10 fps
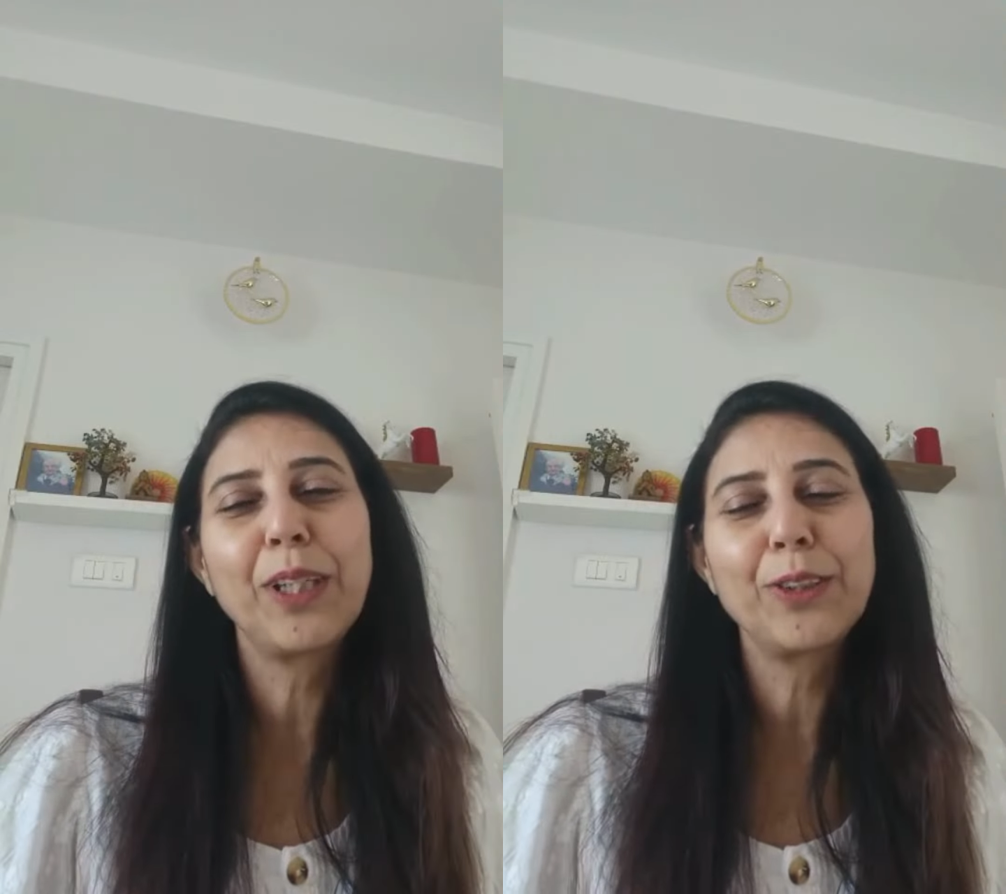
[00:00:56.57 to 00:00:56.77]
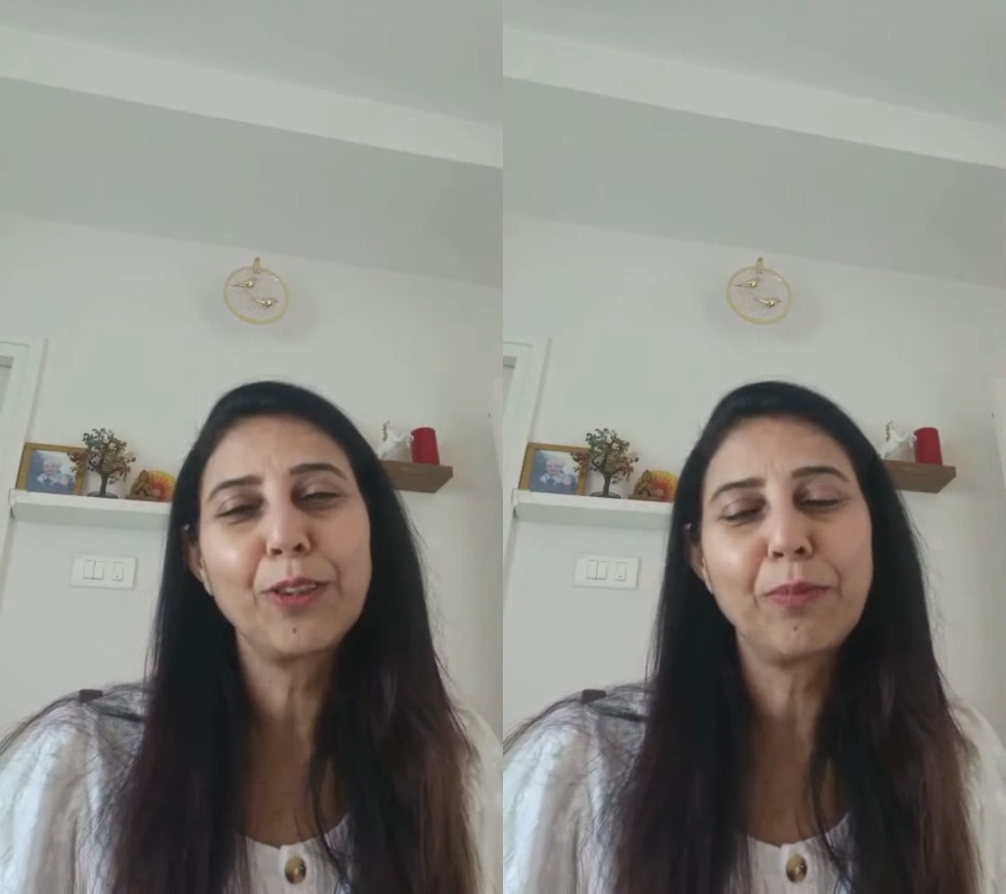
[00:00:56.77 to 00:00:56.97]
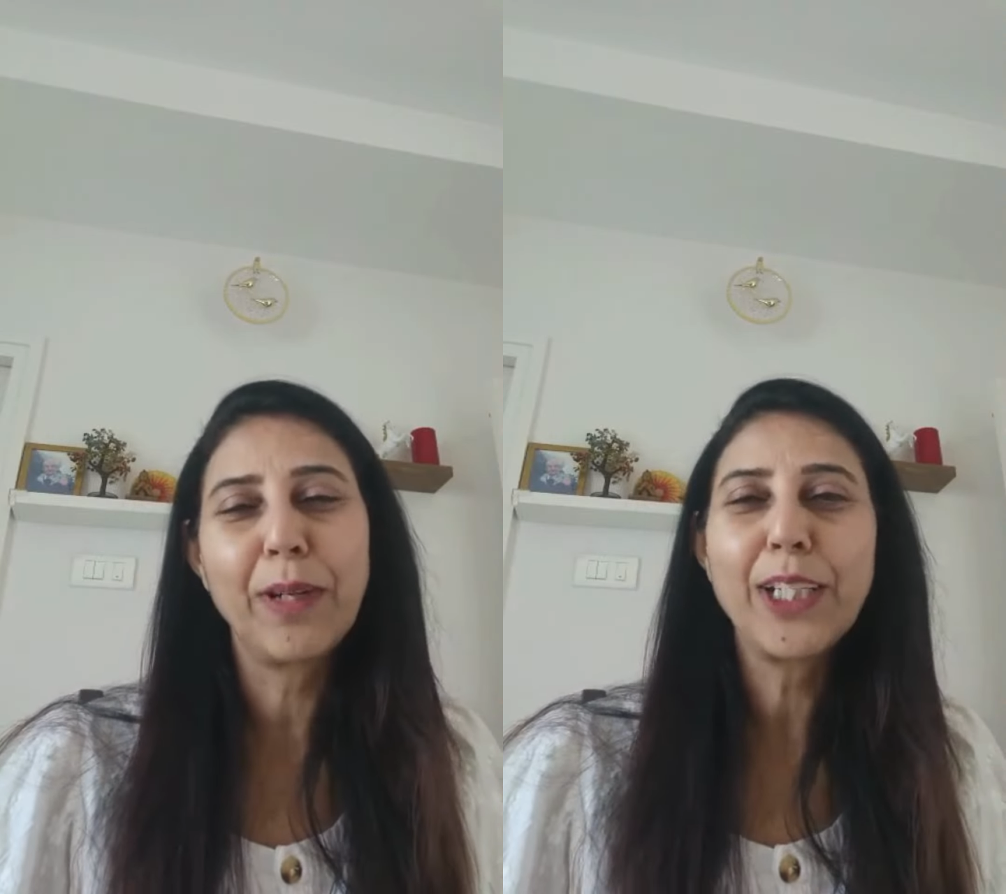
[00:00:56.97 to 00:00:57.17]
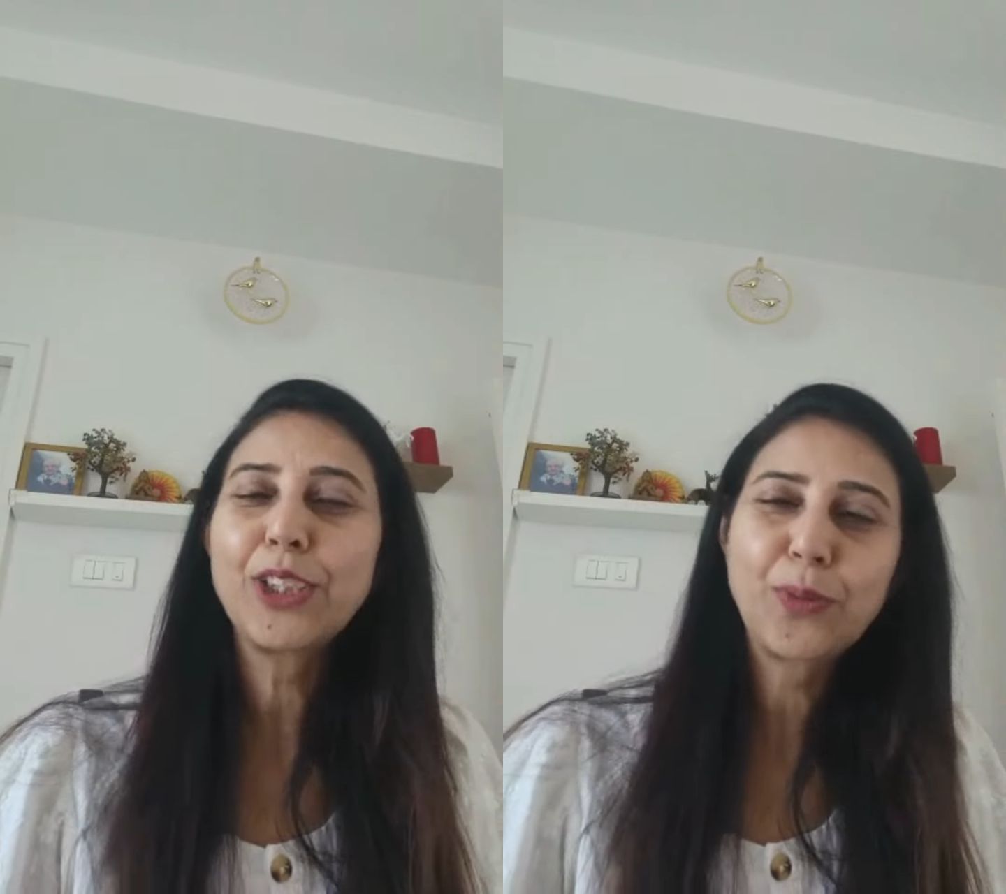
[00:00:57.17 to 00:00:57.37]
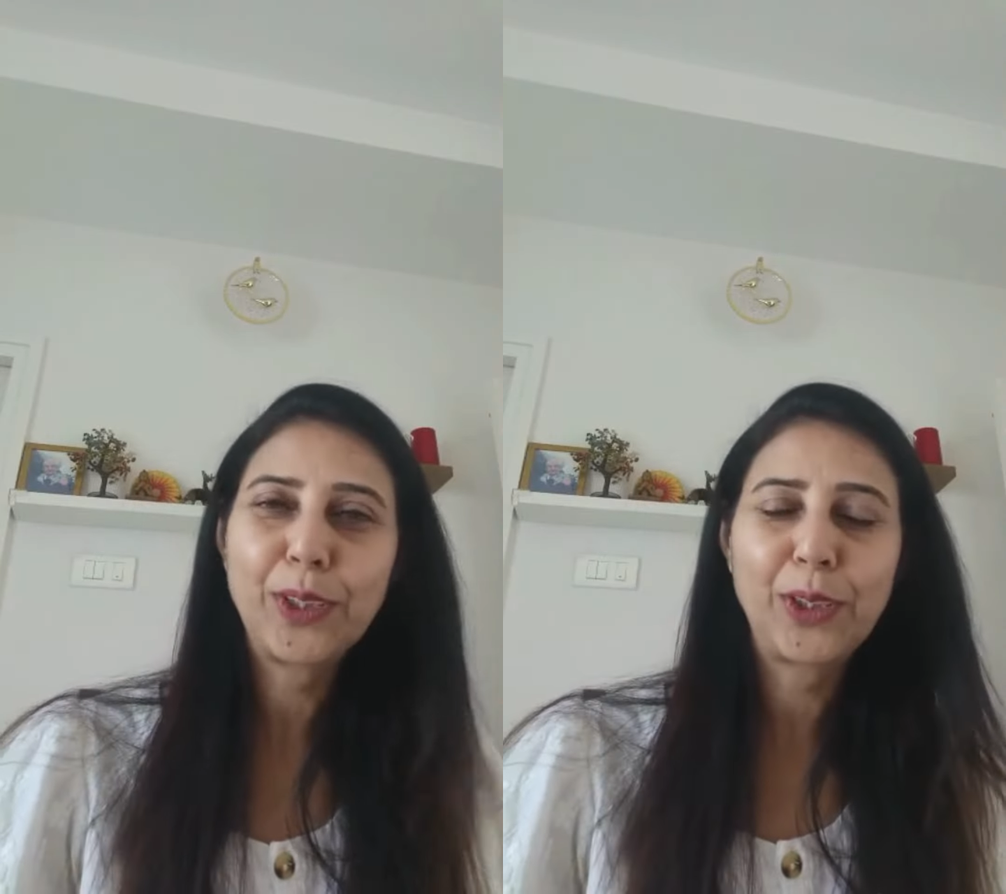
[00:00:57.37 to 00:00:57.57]
month of
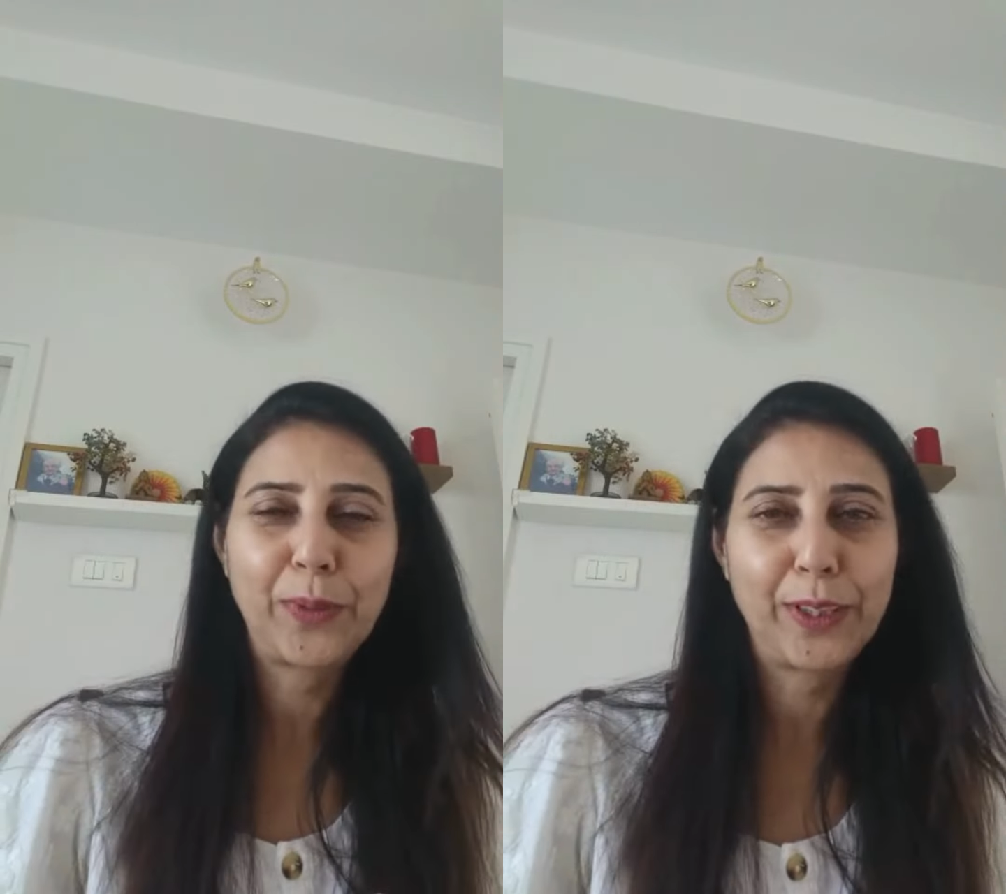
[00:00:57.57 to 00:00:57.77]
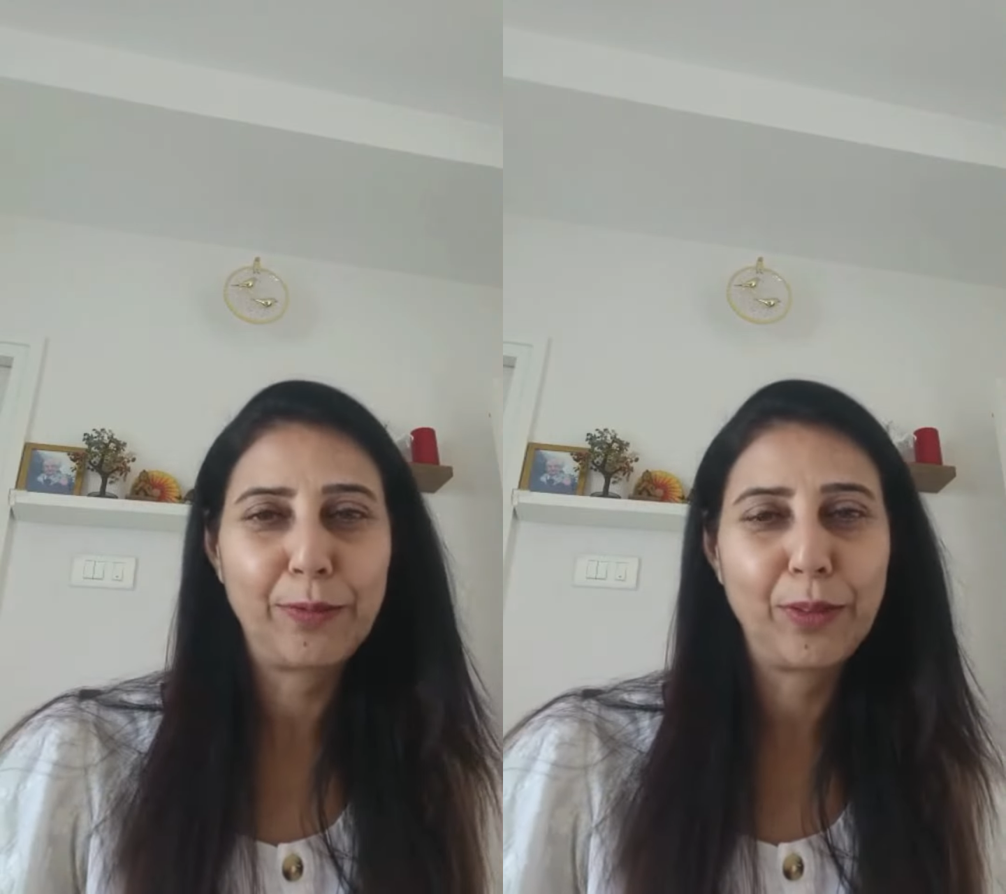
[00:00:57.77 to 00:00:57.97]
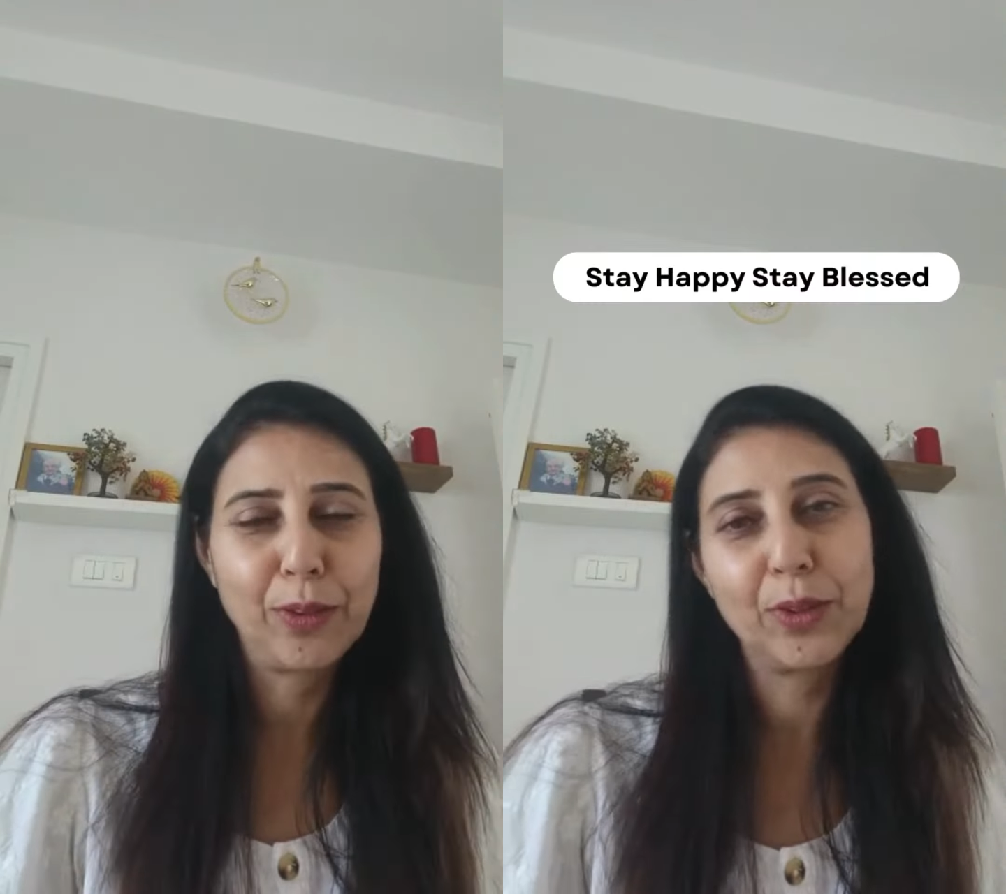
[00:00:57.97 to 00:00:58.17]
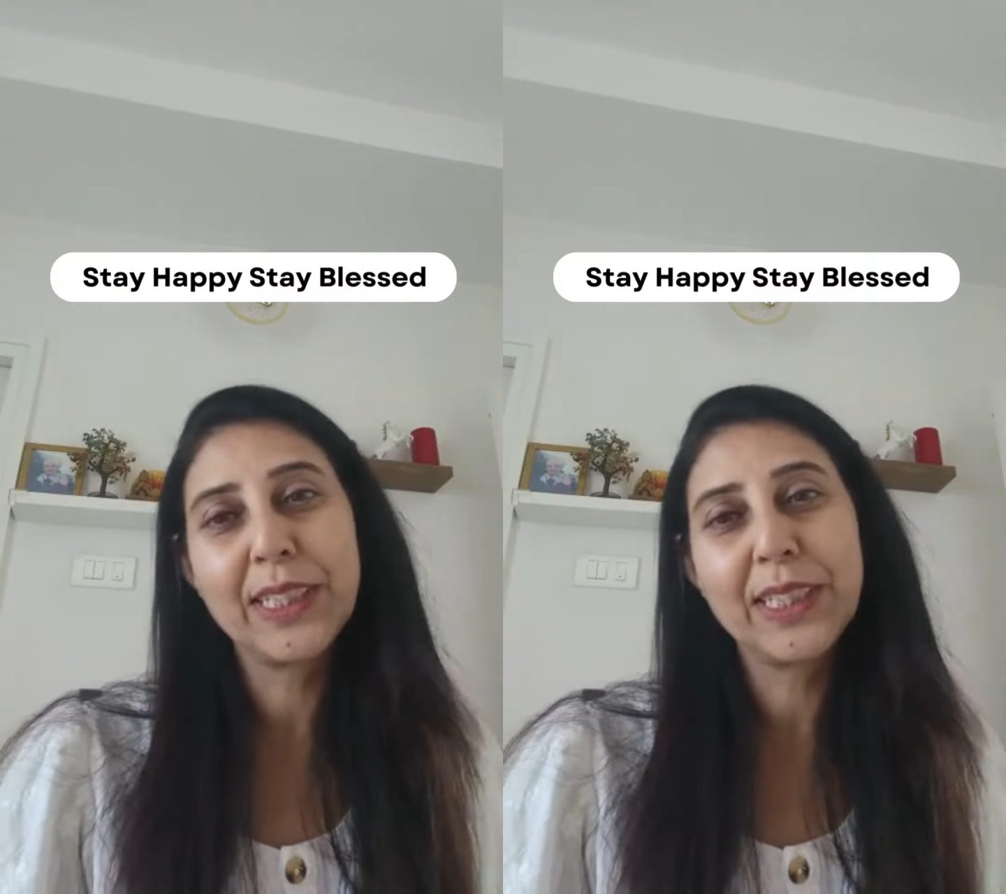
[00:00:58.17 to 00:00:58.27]
March 2024.